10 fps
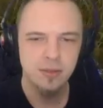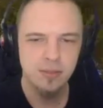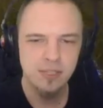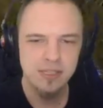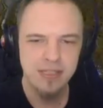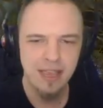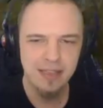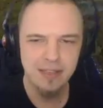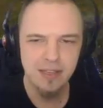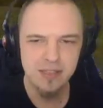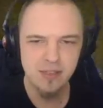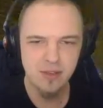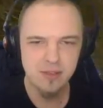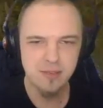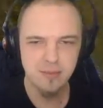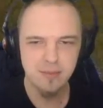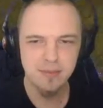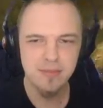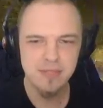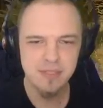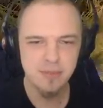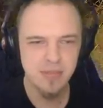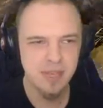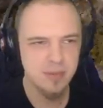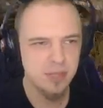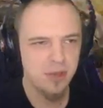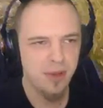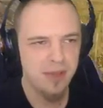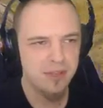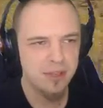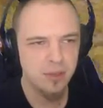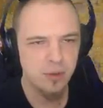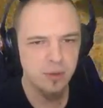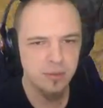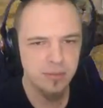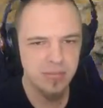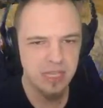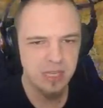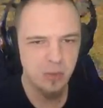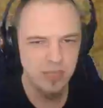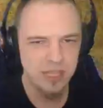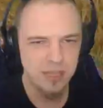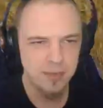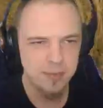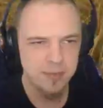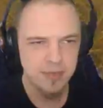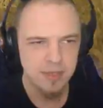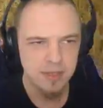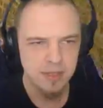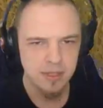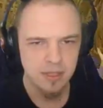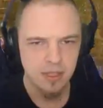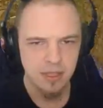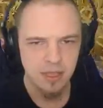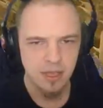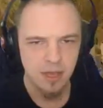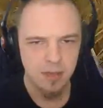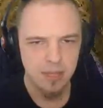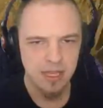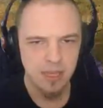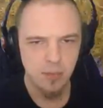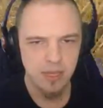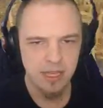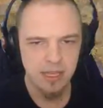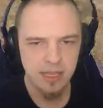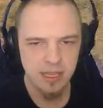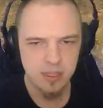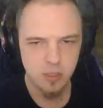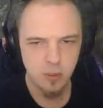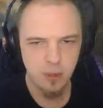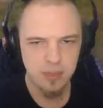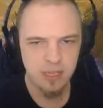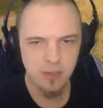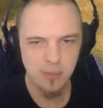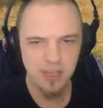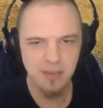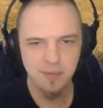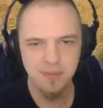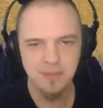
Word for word: Which means Dayton does got some some time to go have a little peeky weeky. A peeky weeky at your poopy doopy.